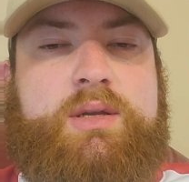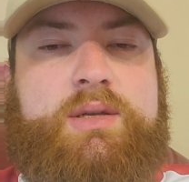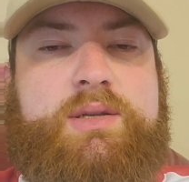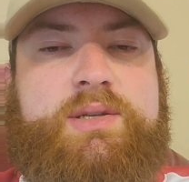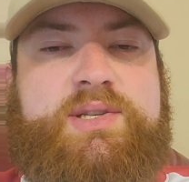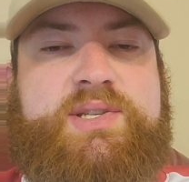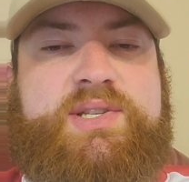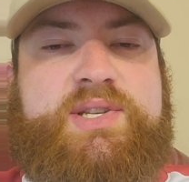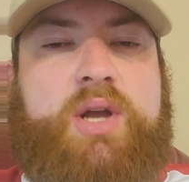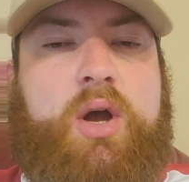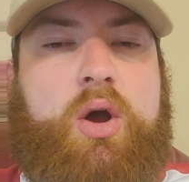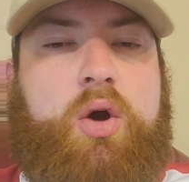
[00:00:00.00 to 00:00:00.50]

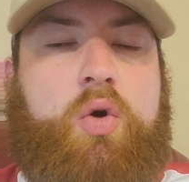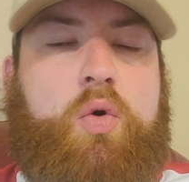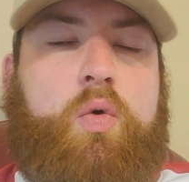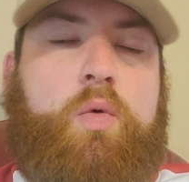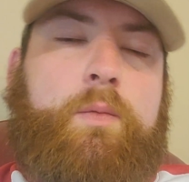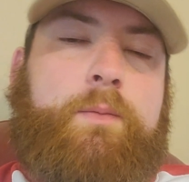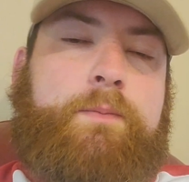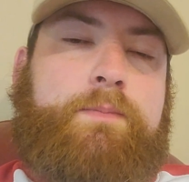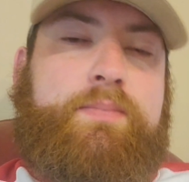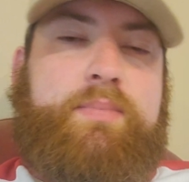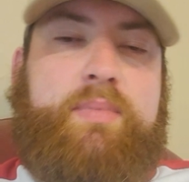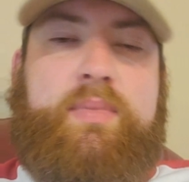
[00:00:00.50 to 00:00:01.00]

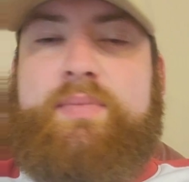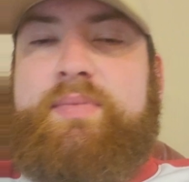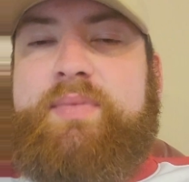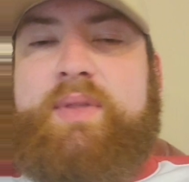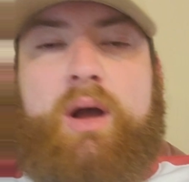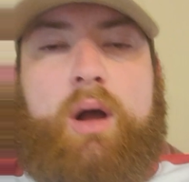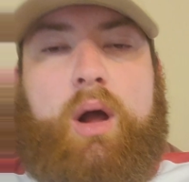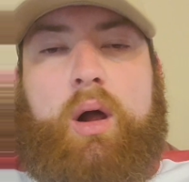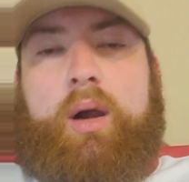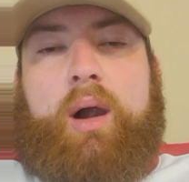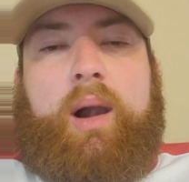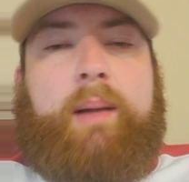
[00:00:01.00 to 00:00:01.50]
So
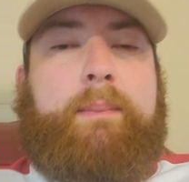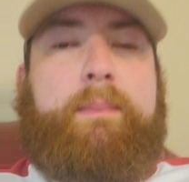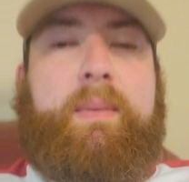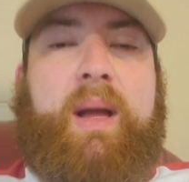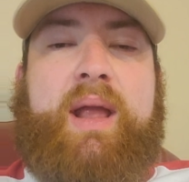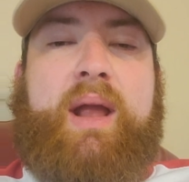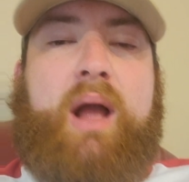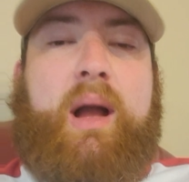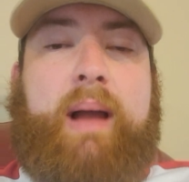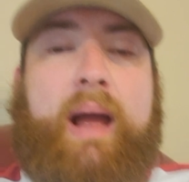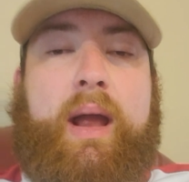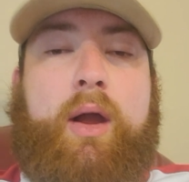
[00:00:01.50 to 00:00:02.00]

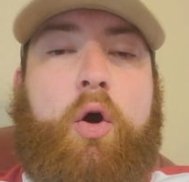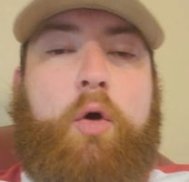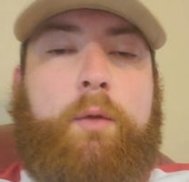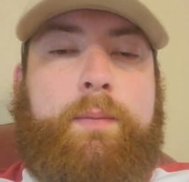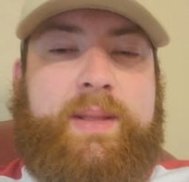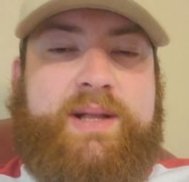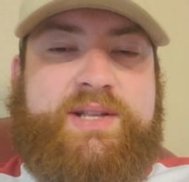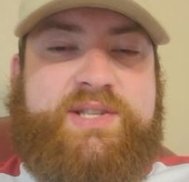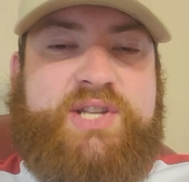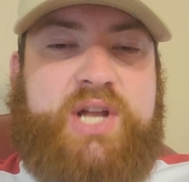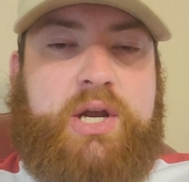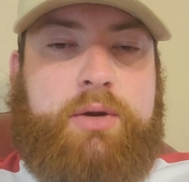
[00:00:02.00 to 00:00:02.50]
I hope
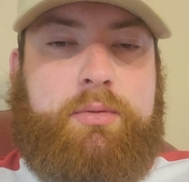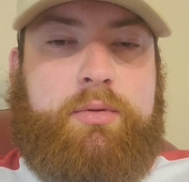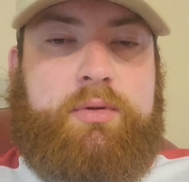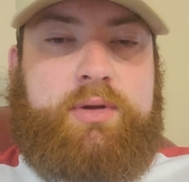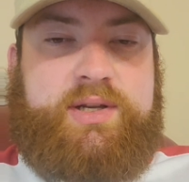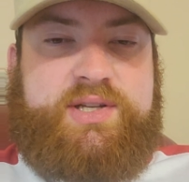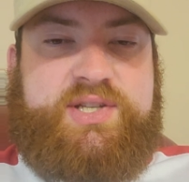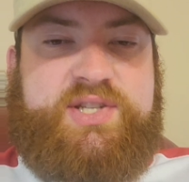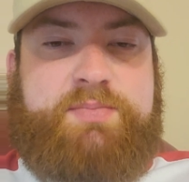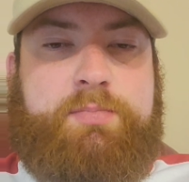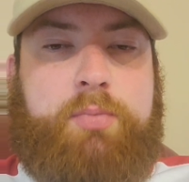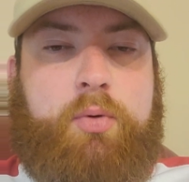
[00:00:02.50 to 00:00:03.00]
that's not really
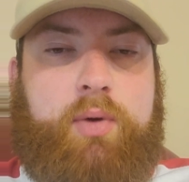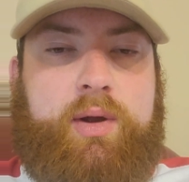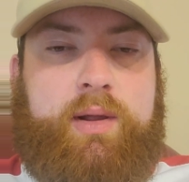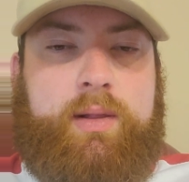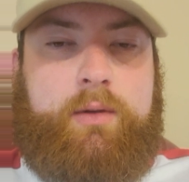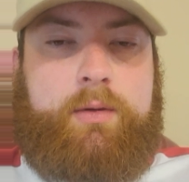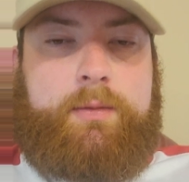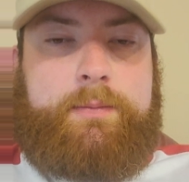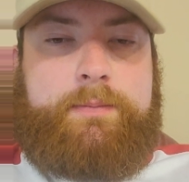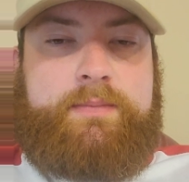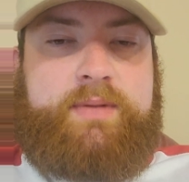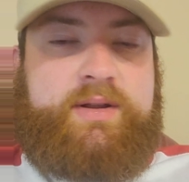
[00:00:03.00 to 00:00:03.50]
a
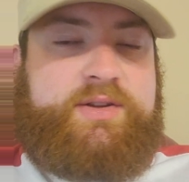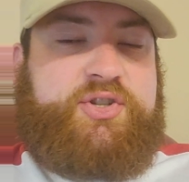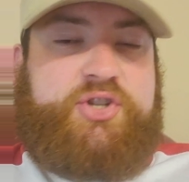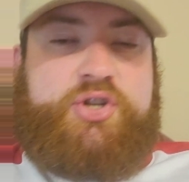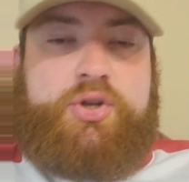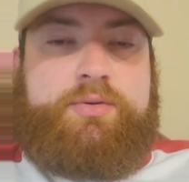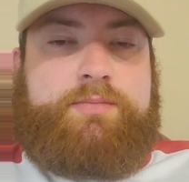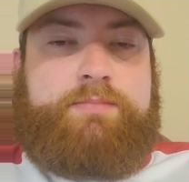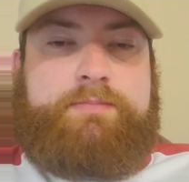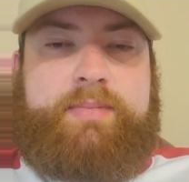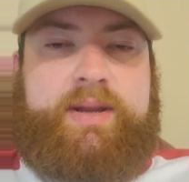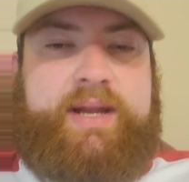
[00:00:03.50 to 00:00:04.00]
spoiler. It
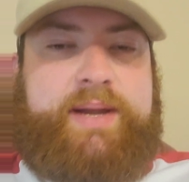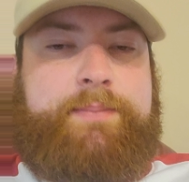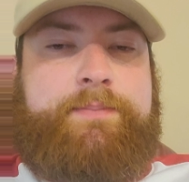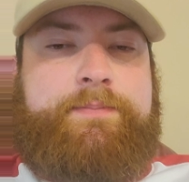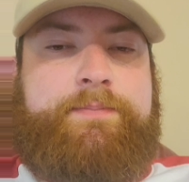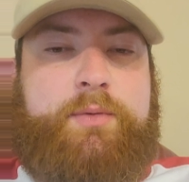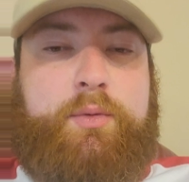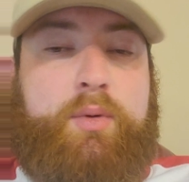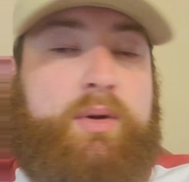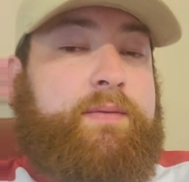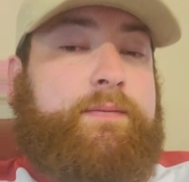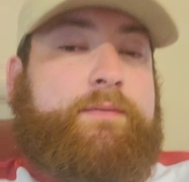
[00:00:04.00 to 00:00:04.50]
shouldn't be. It
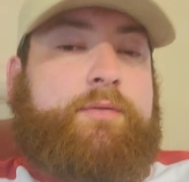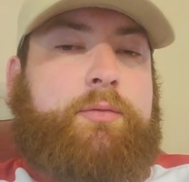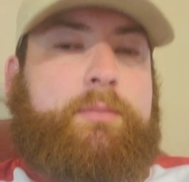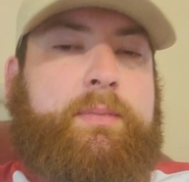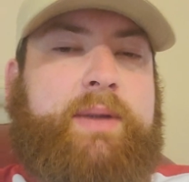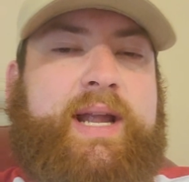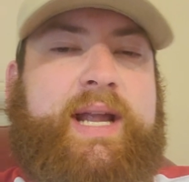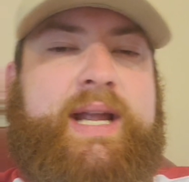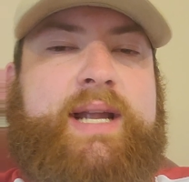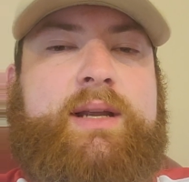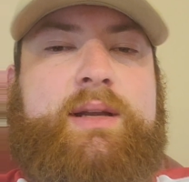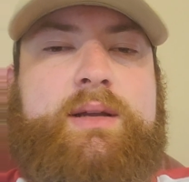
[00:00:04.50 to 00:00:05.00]
wasn't for
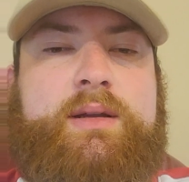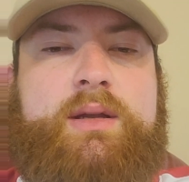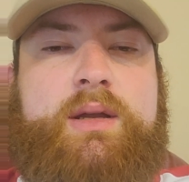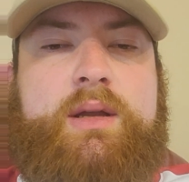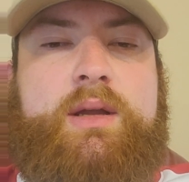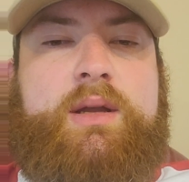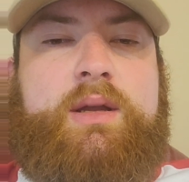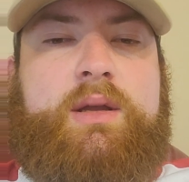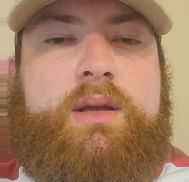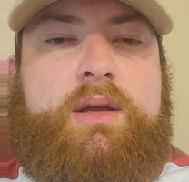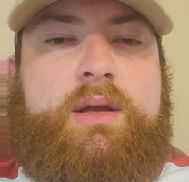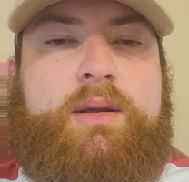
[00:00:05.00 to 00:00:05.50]
me.
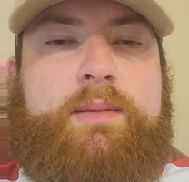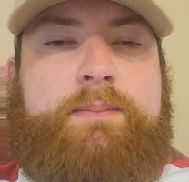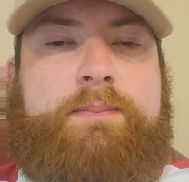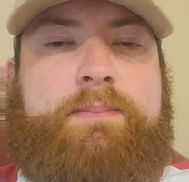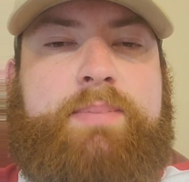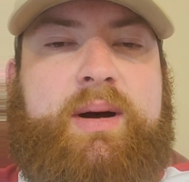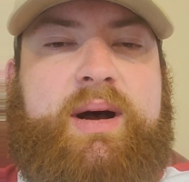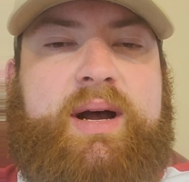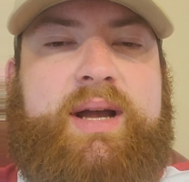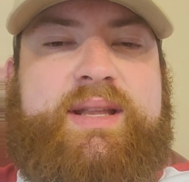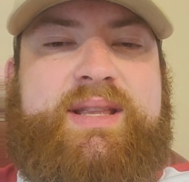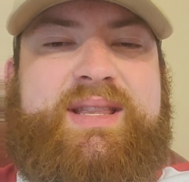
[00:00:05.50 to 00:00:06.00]

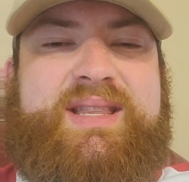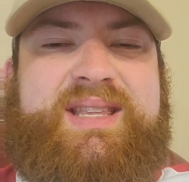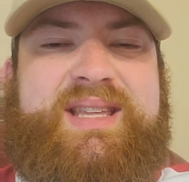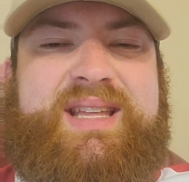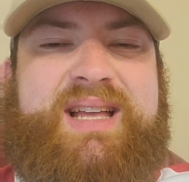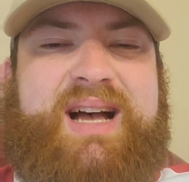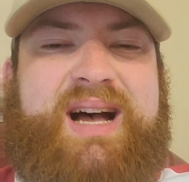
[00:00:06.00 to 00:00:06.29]
But